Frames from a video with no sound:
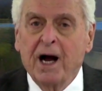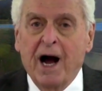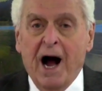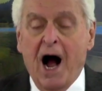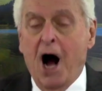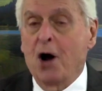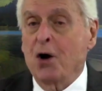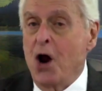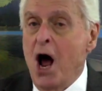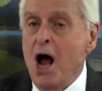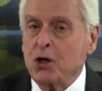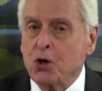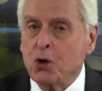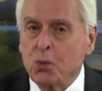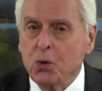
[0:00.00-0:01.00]
how
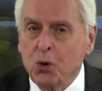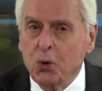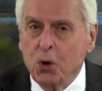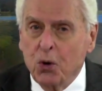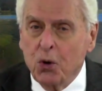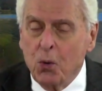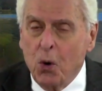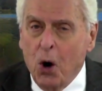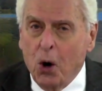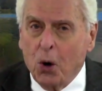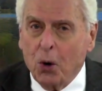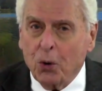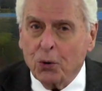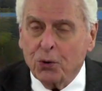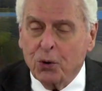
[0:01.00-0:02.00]
not to rule the
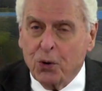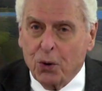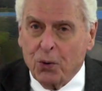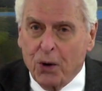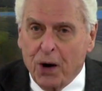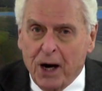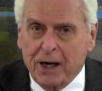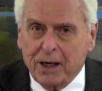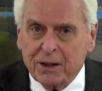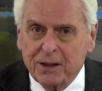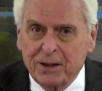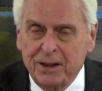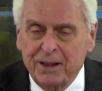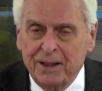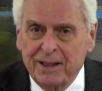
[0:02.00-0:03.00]
world, correct?
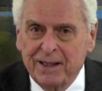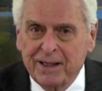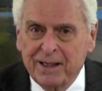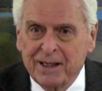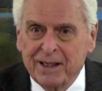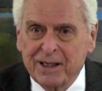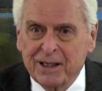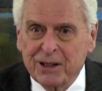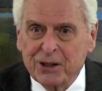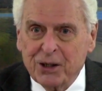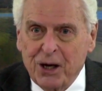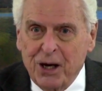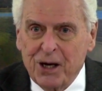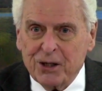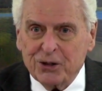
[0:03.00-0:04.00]

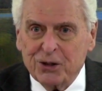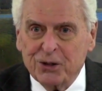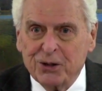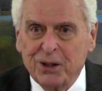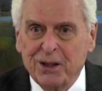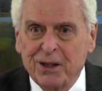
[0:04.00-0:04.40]
Yes.